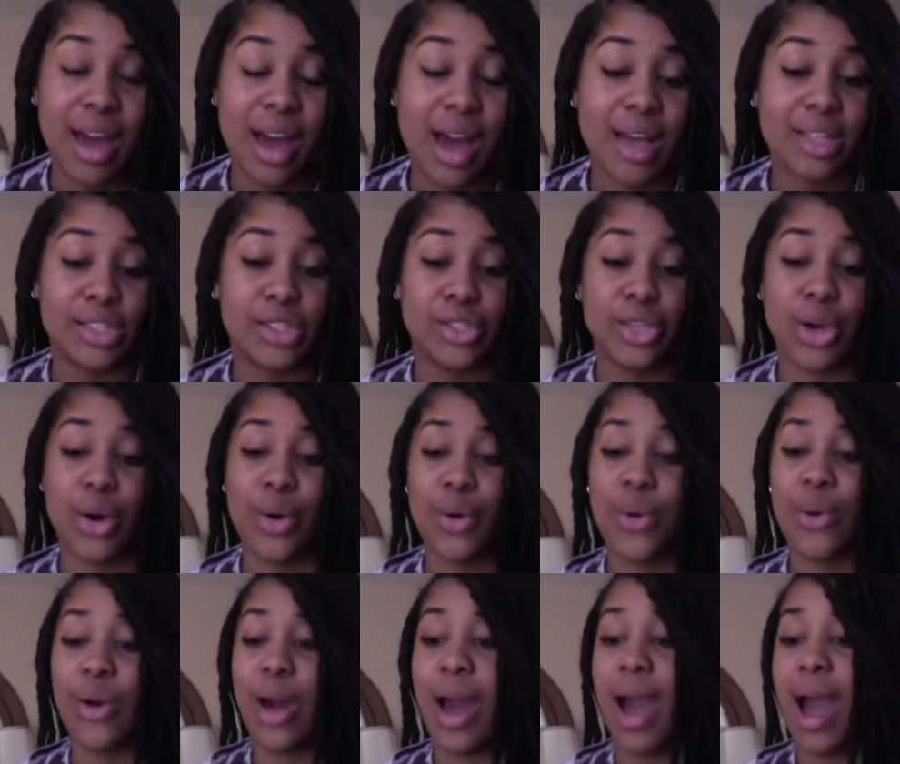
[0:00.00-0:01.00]

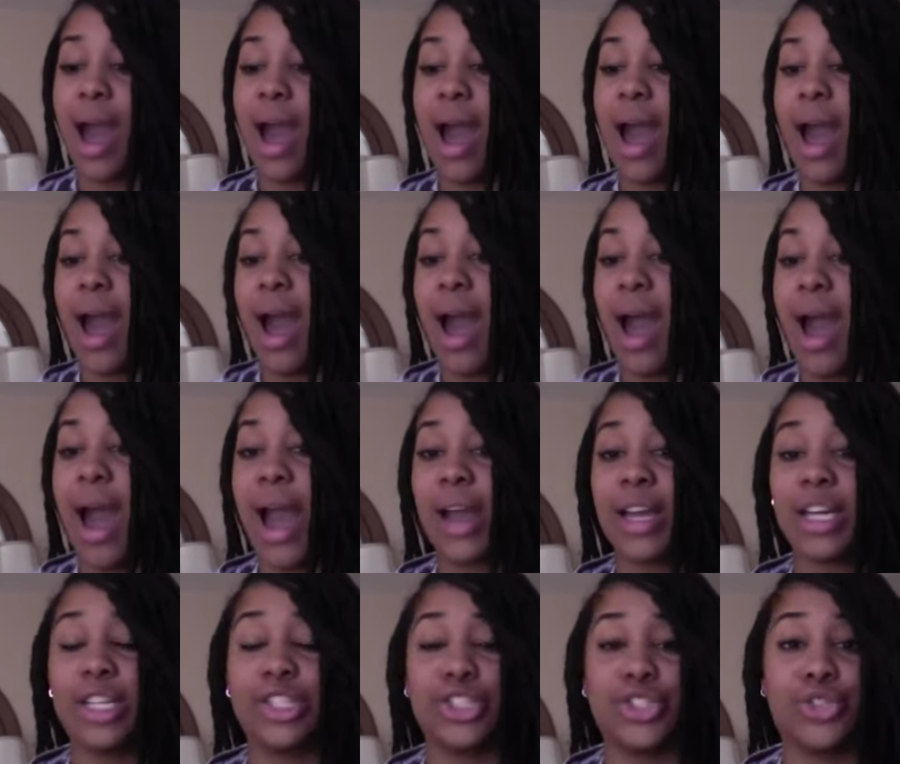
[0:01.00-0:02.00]
So I
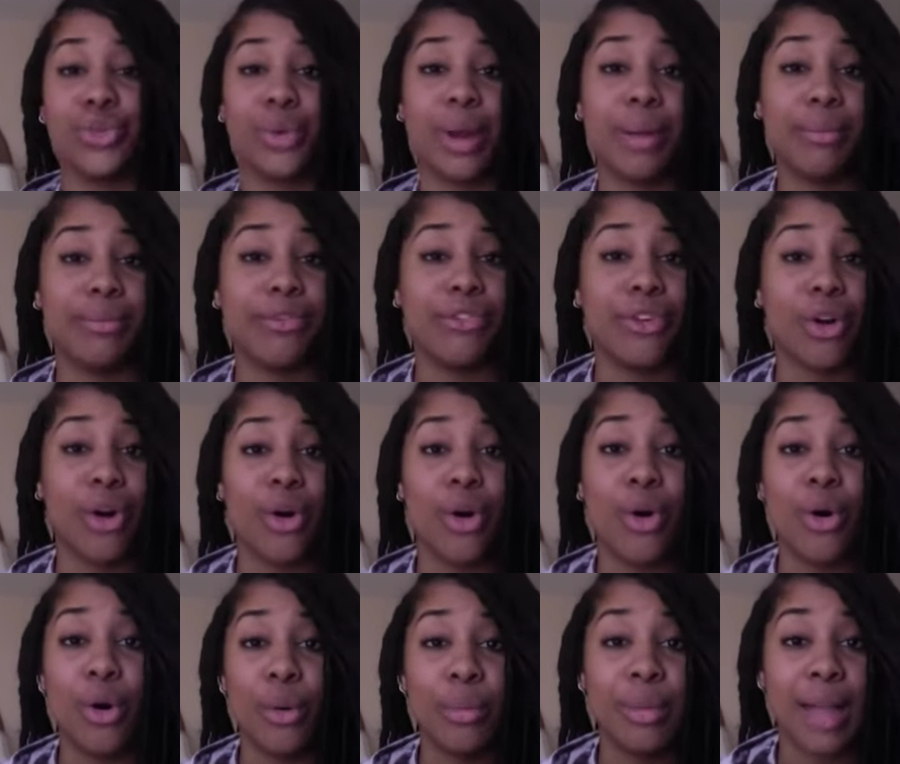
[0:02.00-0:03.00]
could trip for a
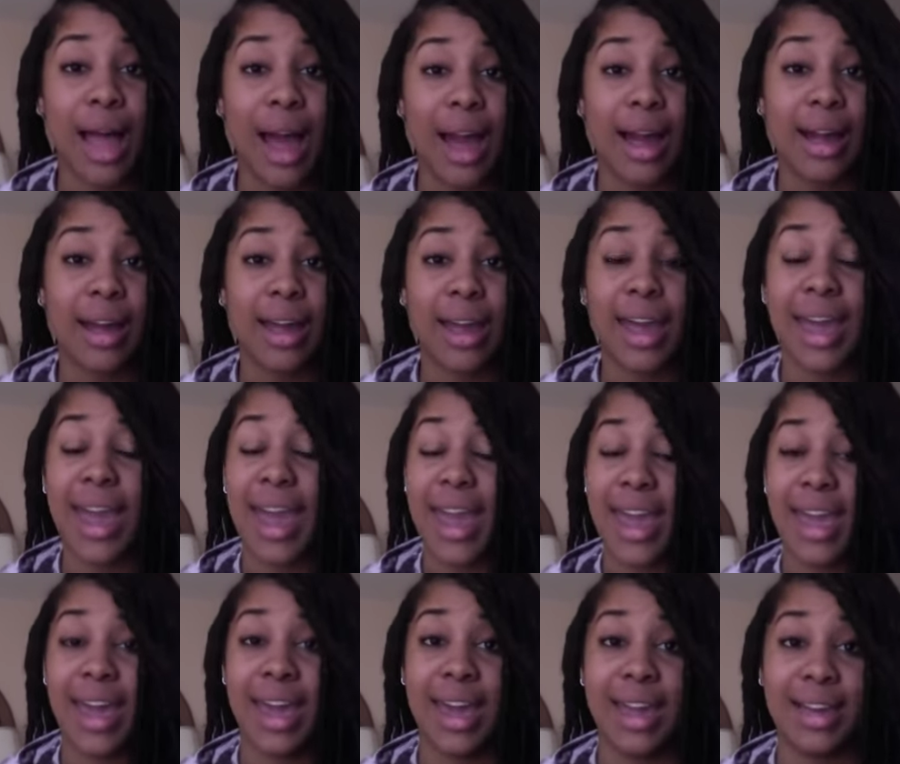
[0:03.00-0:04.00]
whole block
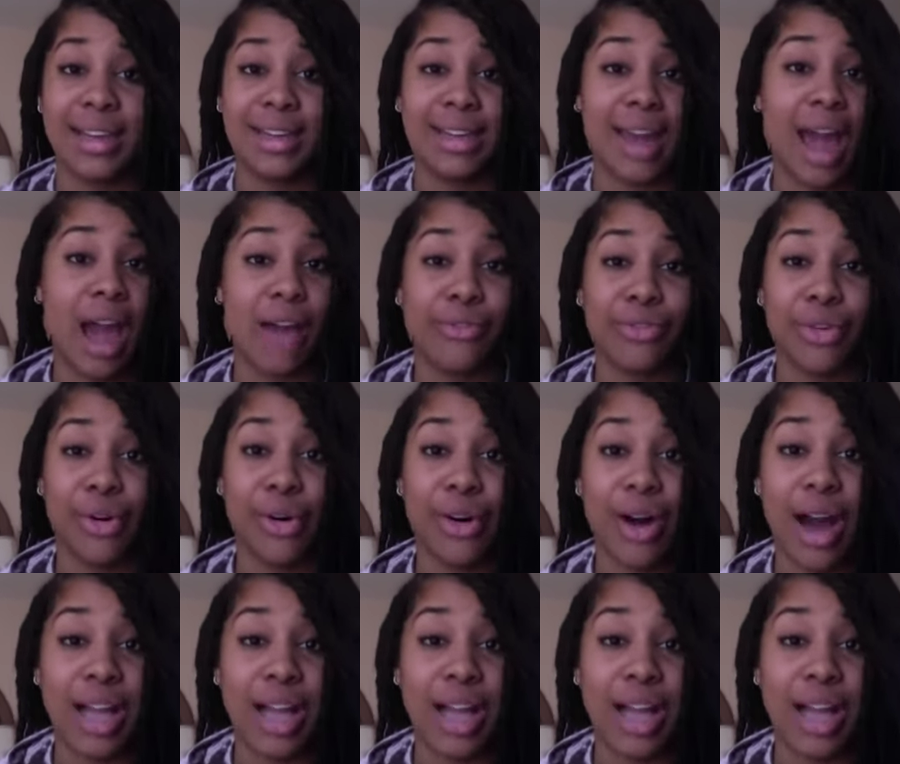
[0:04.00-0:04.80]
and not fall.